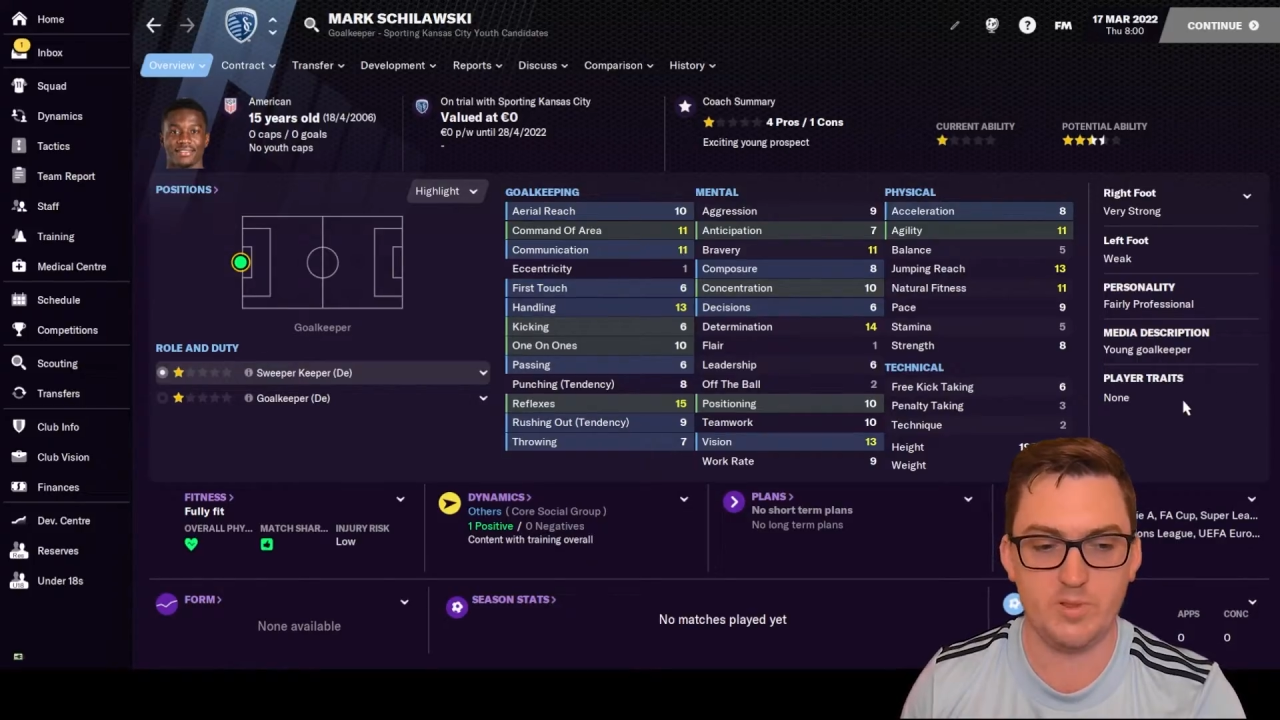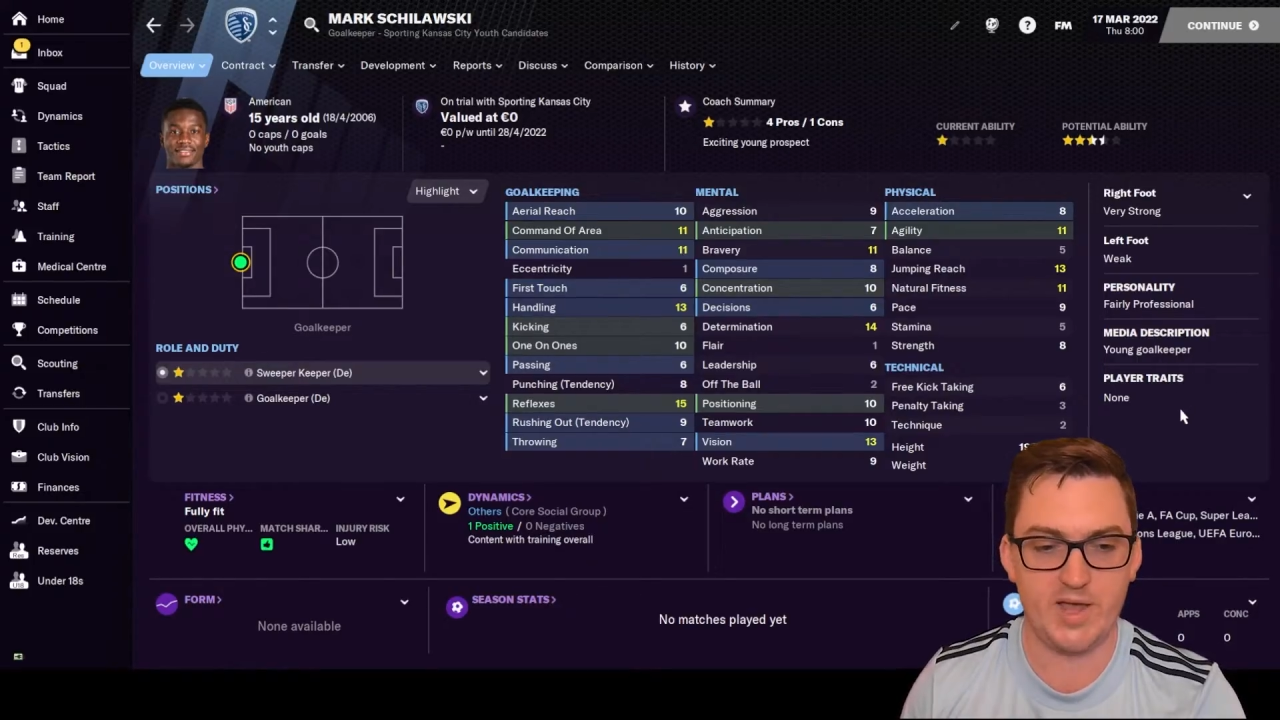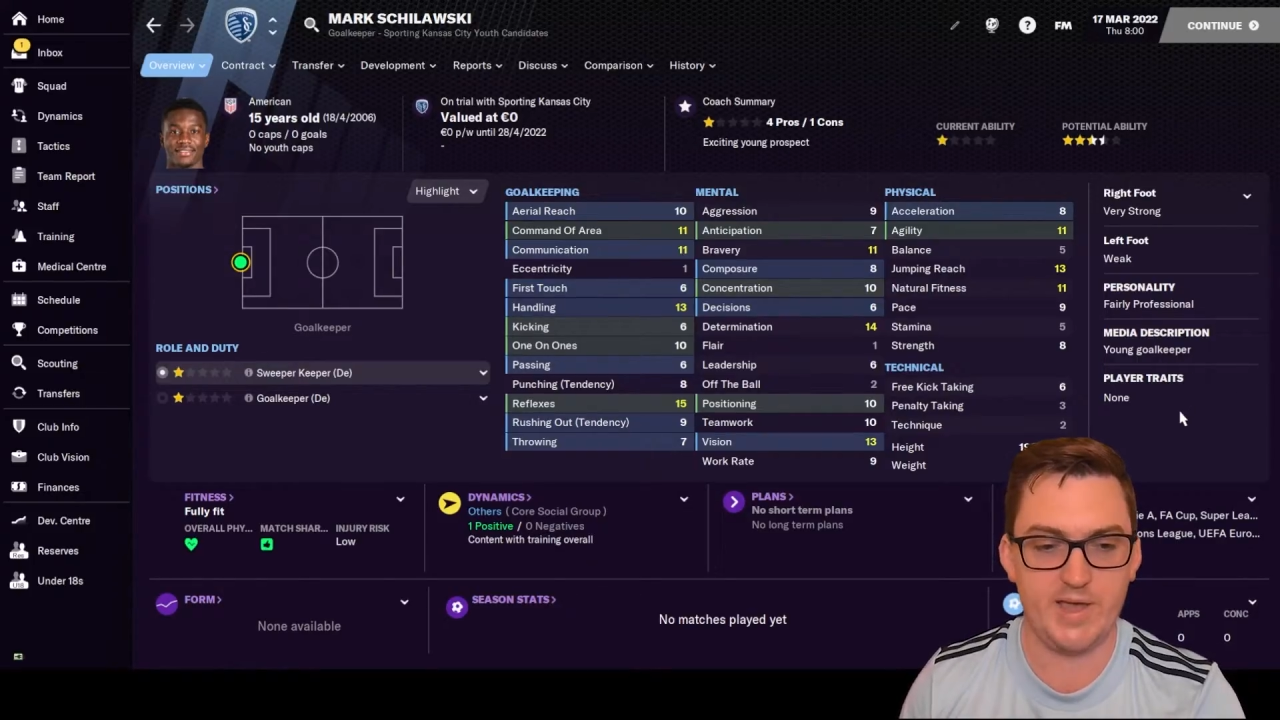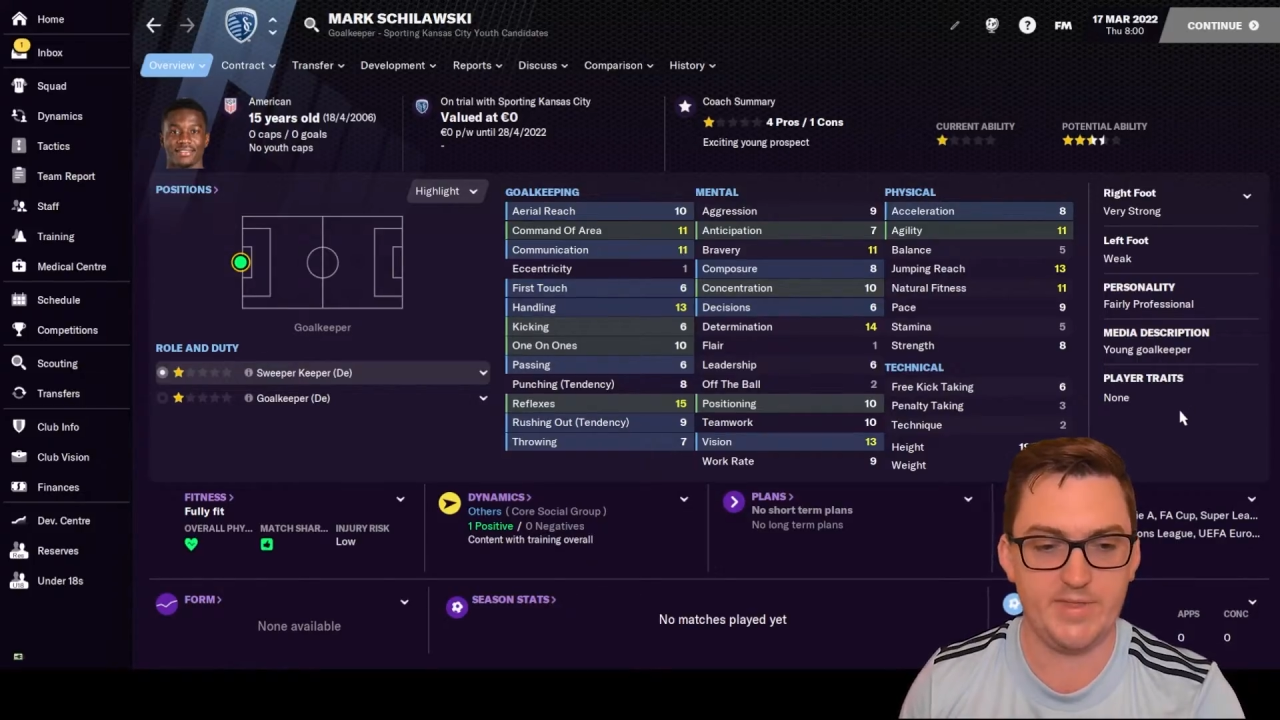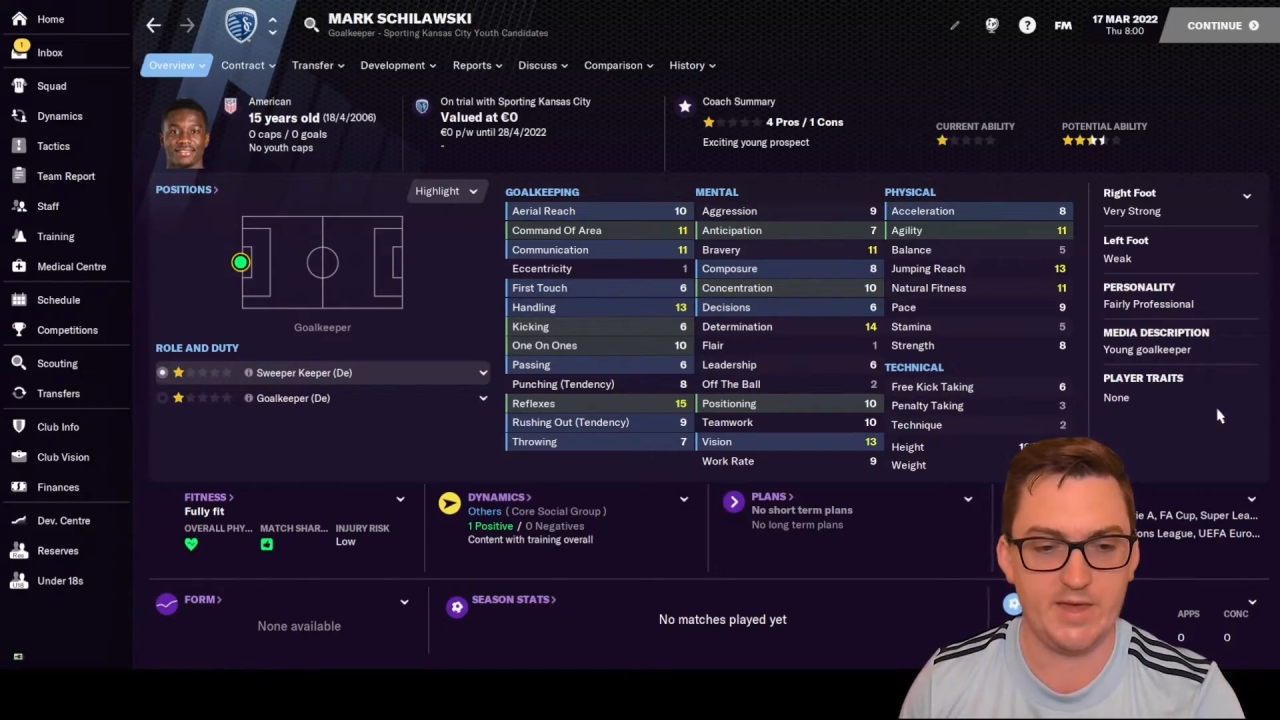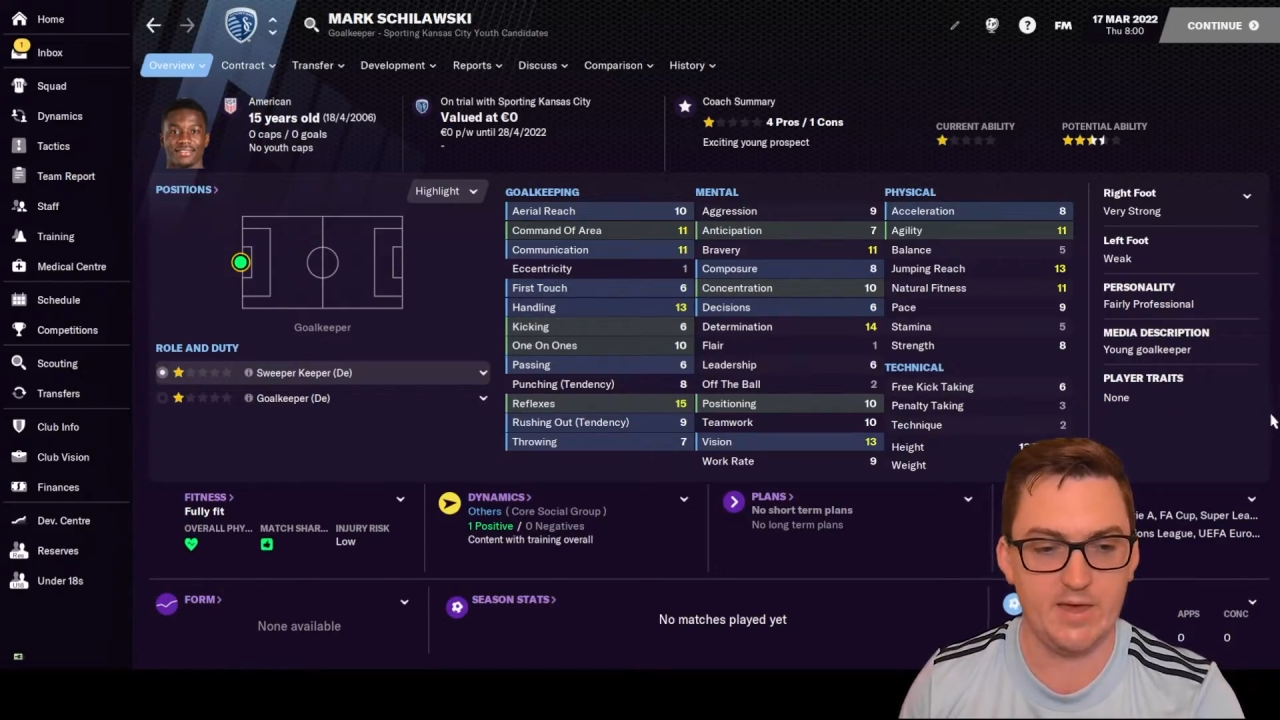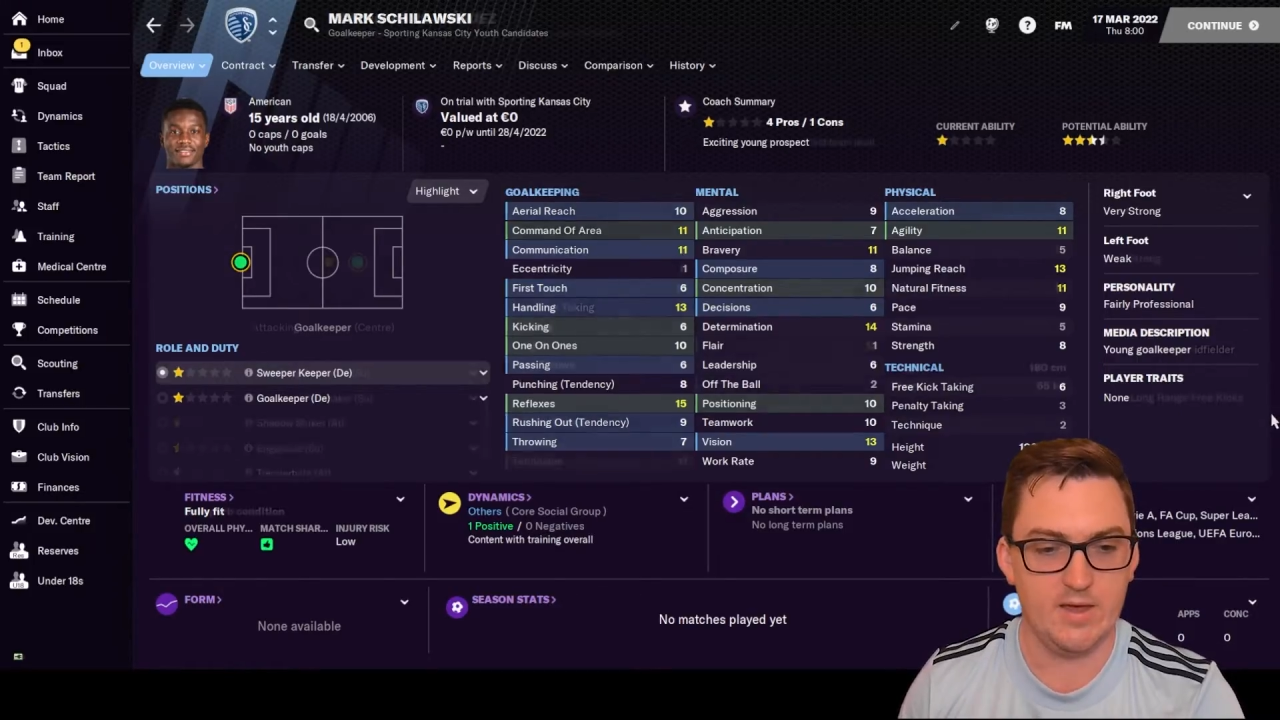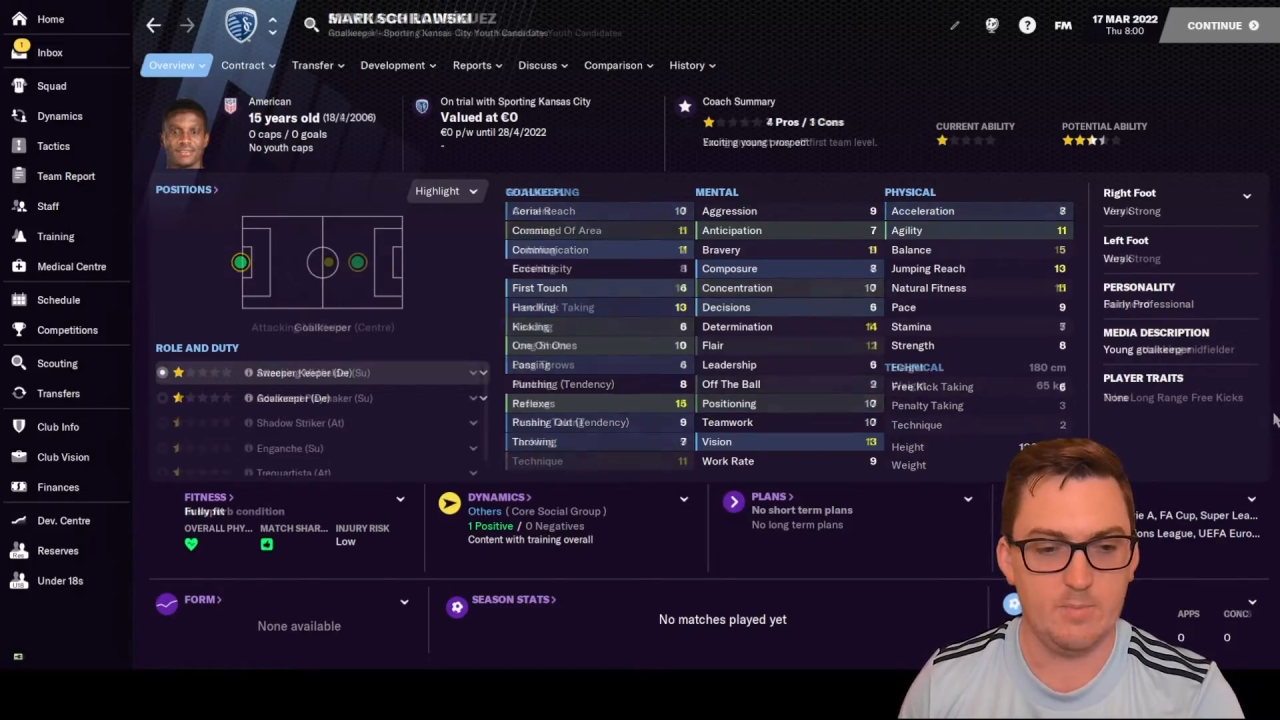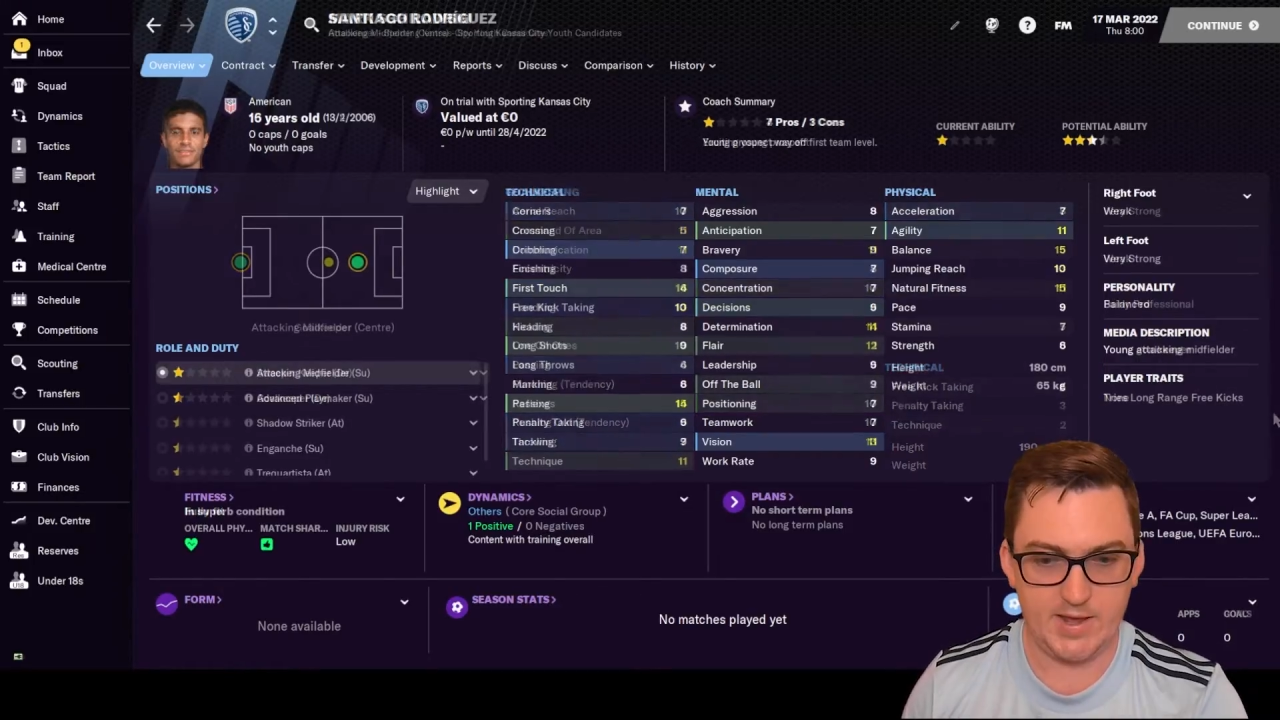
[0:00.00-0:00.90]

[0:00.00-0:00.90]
player there.